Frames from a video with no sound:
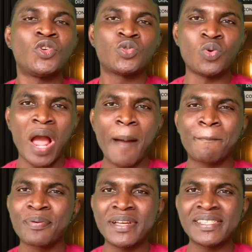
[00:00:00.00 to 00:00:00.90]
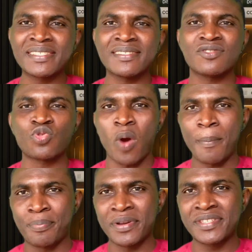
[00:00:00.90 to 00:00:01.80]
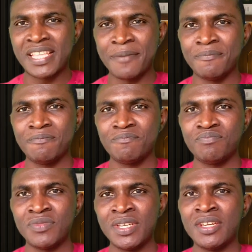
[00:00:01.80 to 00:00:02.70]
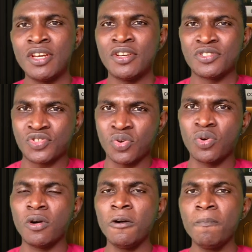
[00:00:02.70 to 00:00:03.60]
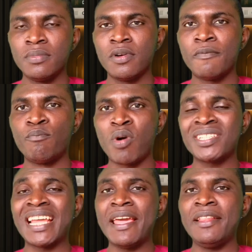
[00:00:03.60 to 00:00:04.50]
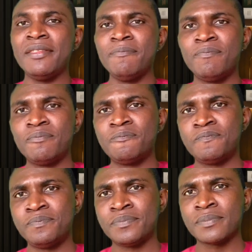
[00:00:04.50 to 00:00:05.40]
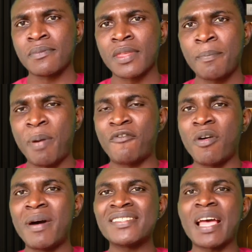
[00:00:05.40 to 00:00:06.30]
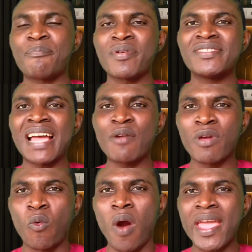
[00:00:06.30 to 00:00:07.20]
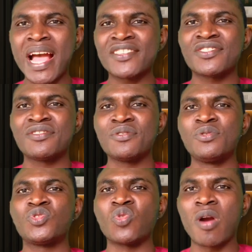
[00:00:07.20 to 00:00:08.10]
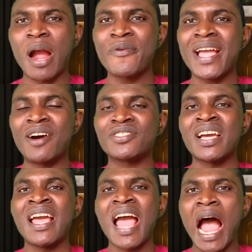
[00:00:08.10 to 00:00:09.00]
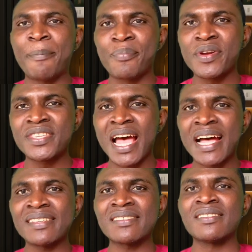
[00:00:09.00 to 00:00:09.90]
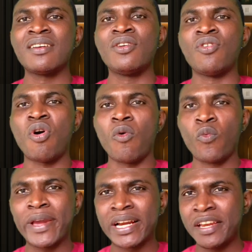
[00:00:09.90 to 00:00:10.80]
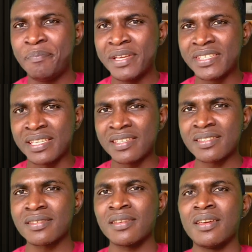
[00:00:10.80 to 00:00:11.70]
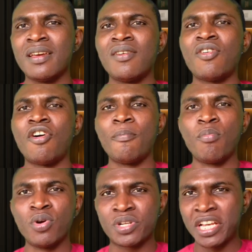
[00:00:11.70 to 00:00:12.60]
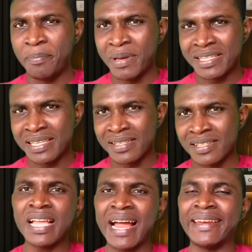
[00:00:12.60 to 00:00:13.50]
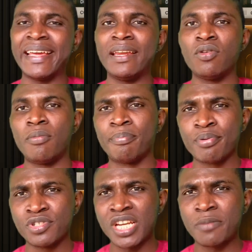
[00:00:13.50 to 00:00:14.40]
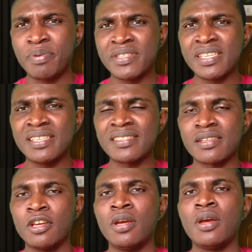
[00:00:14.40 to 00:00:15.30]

to appraise them. So modern performance appraiser requires you to carry out appraisals on weekly basis, on monthly basis, and then on project basis,